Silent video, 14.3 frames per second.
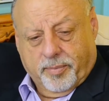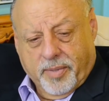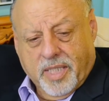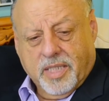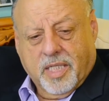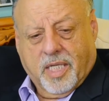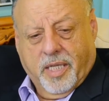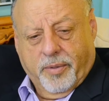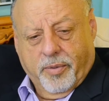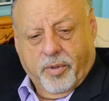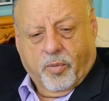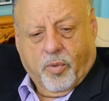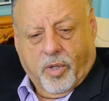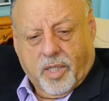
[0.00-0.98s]
Basically, mm-hmm. we
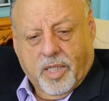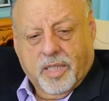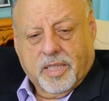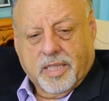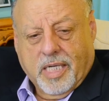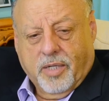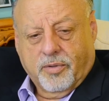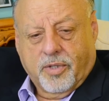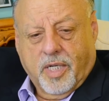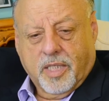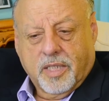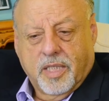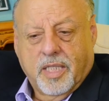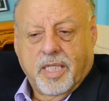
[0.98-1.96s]
were mm-hmm. working
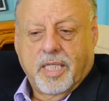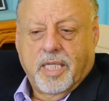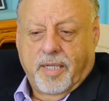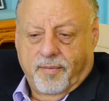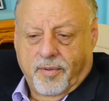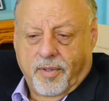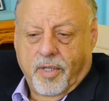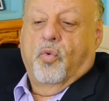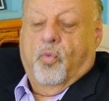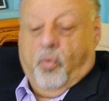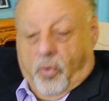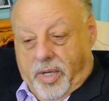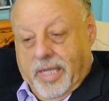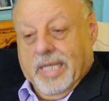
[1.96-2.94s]
soundtracks, and they never
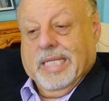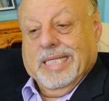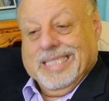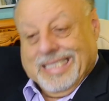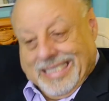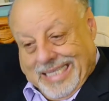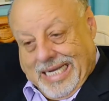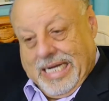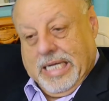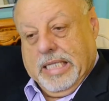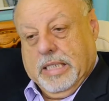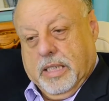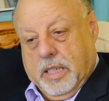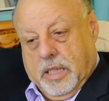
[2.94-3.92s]
really
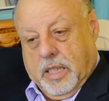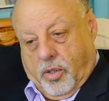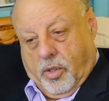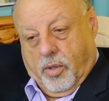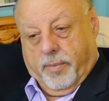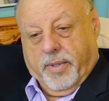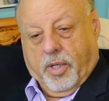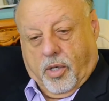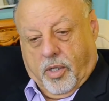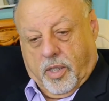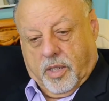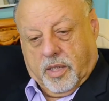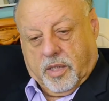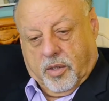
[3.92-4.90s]
signed urban
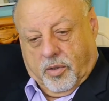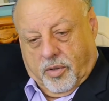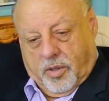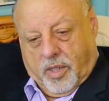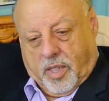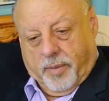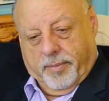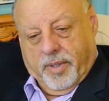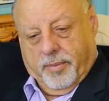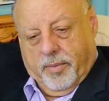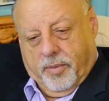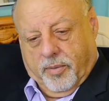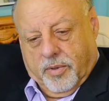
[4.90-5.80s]
artists, or the commitment